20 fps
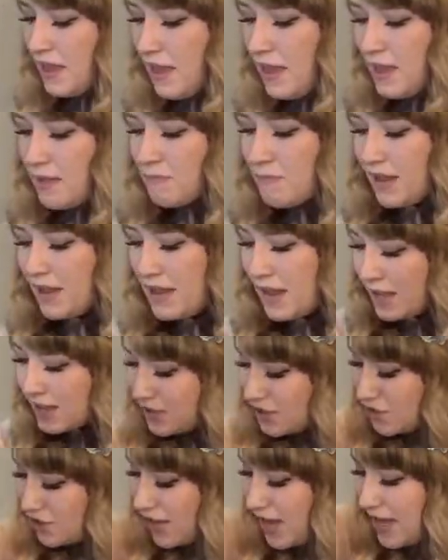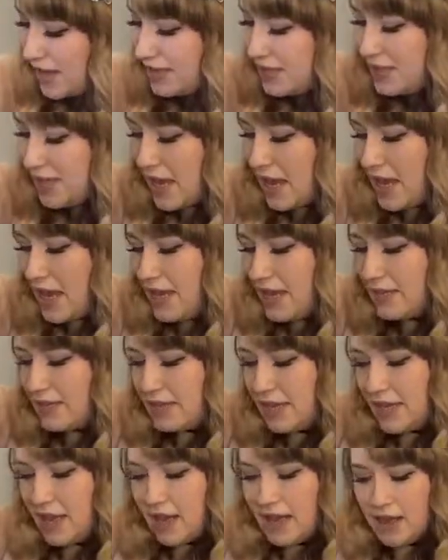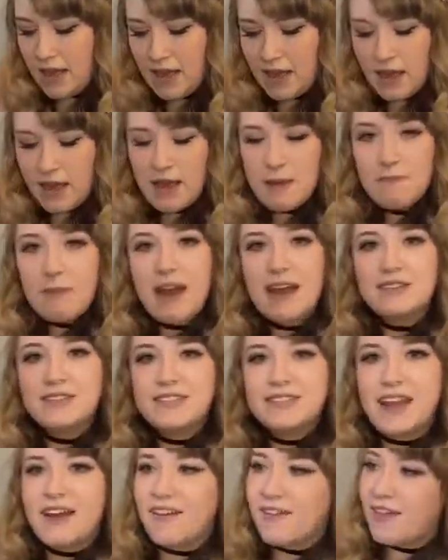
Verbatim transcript: My next dress is Pastel